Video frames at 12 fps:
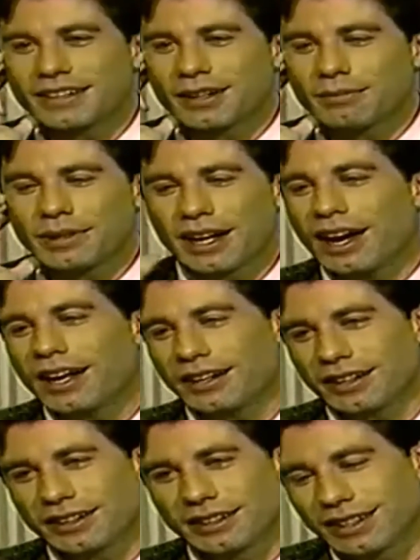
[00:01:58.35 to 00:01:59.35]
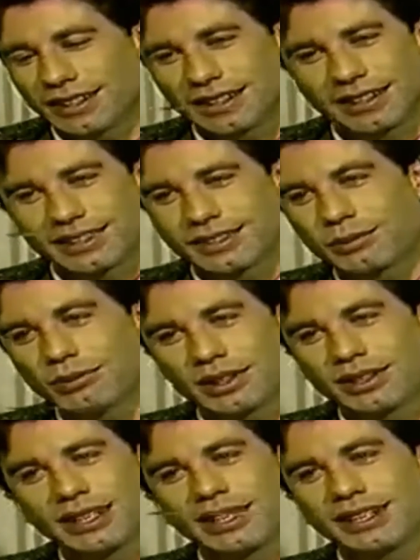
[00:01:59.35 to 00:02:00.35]
I'd be honored, because I think he's so
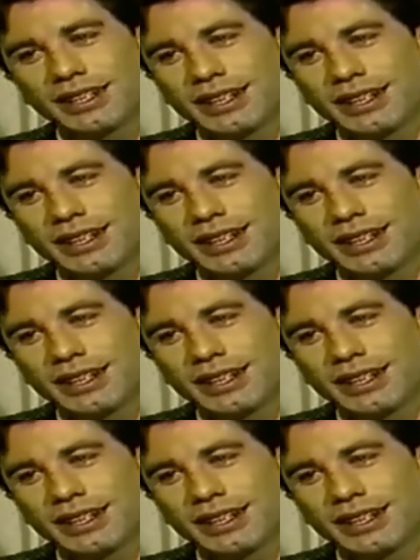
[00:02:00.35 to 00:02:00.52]
brilliant.